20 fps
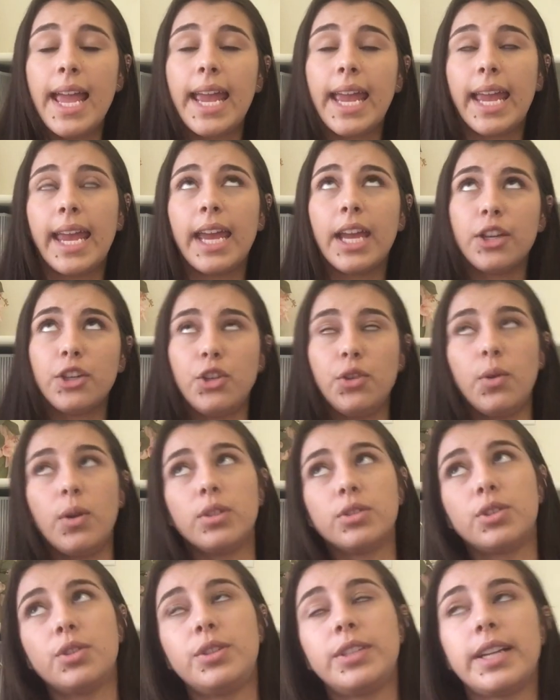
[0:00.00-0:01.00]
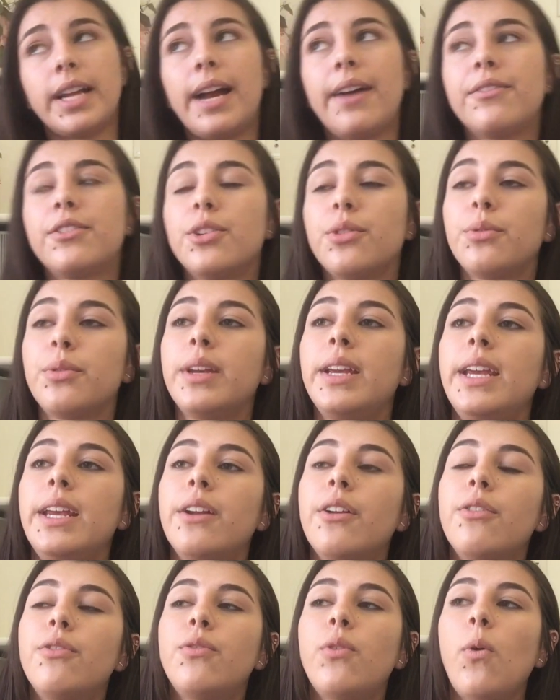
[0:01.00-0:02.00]
and you also didn't have to
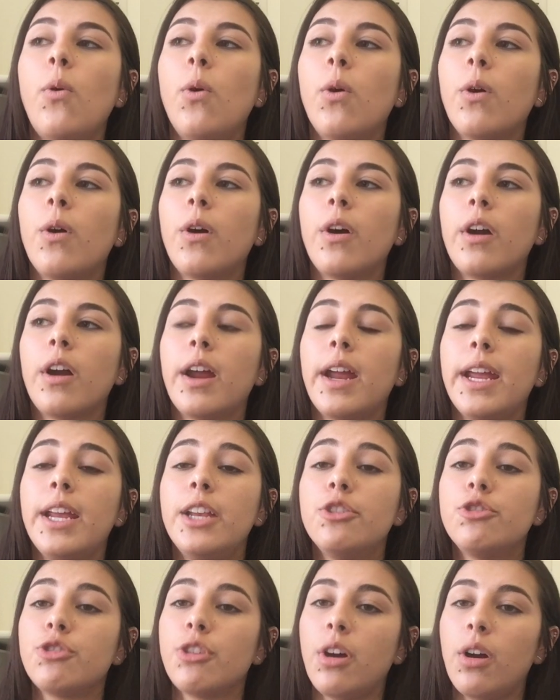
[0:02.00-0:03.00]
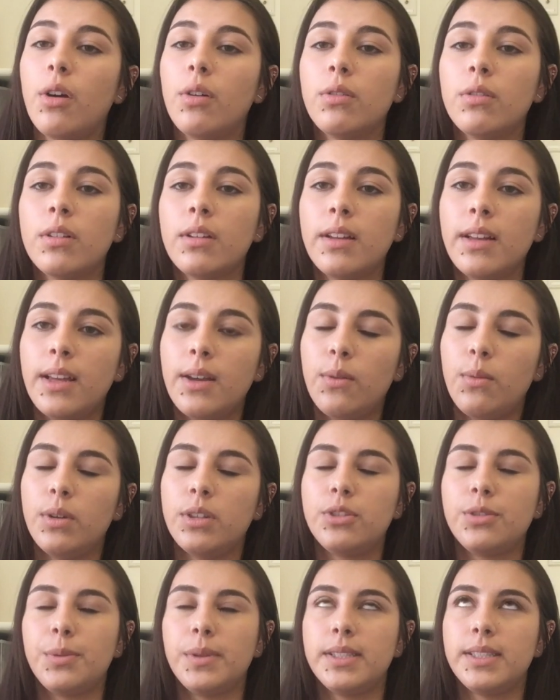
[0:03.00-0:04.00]
read for intro,
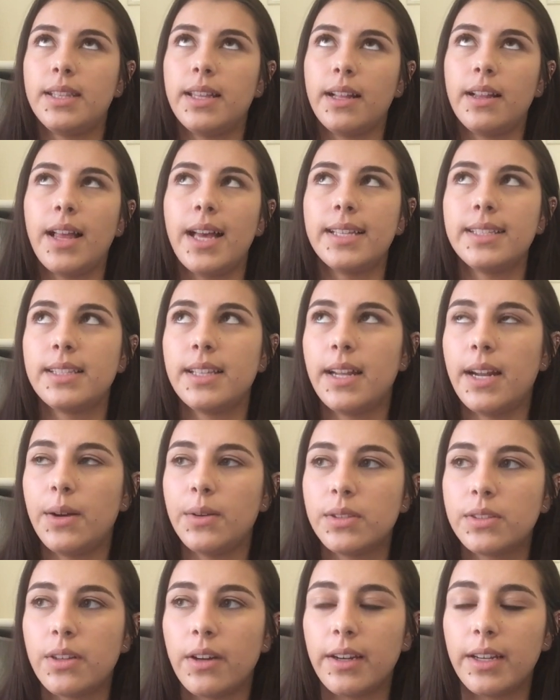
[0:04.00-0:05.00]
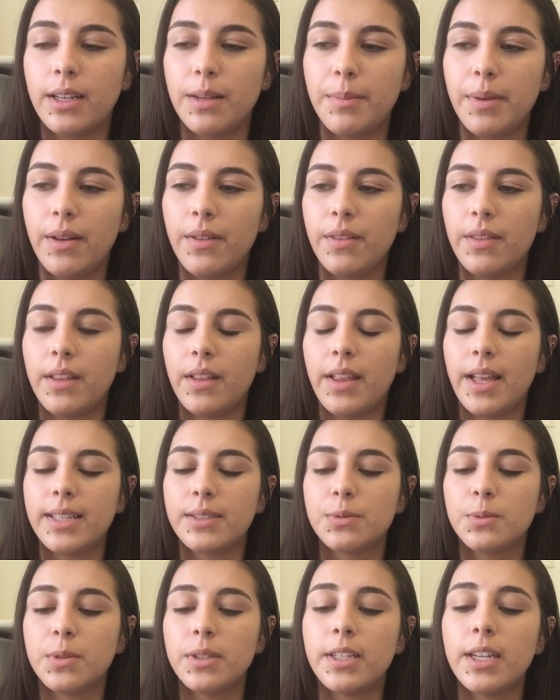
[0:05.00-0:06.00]
which was the class that I was talking about, the
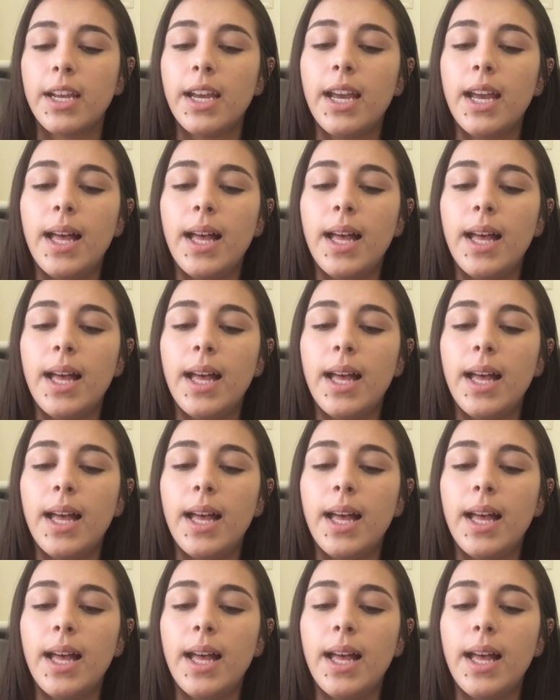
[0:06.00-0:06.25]
last one.